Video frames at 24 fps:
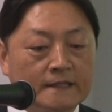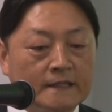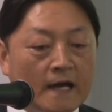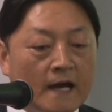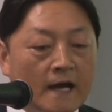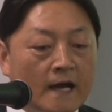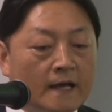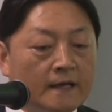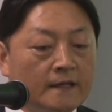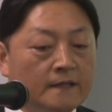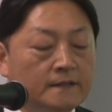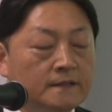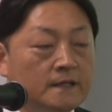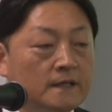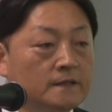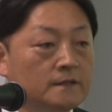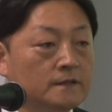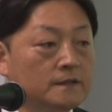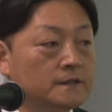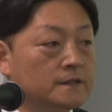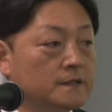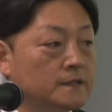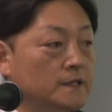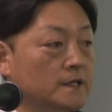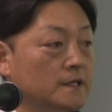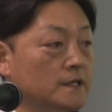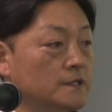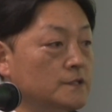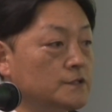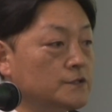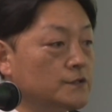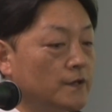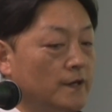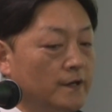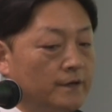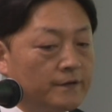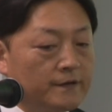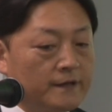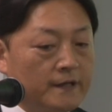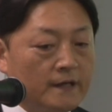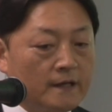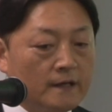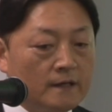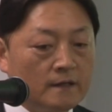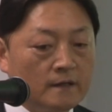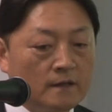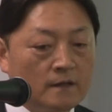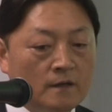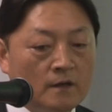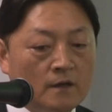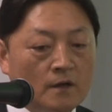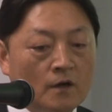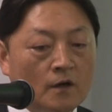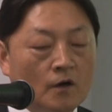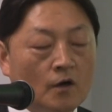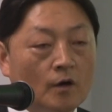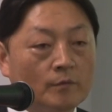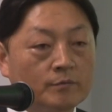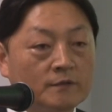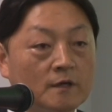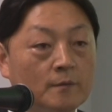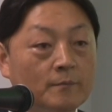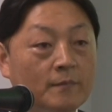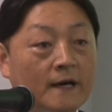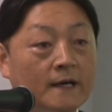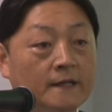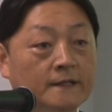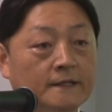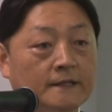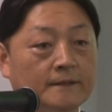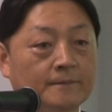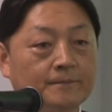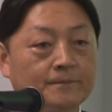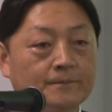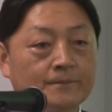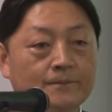targeted tissue area of the body.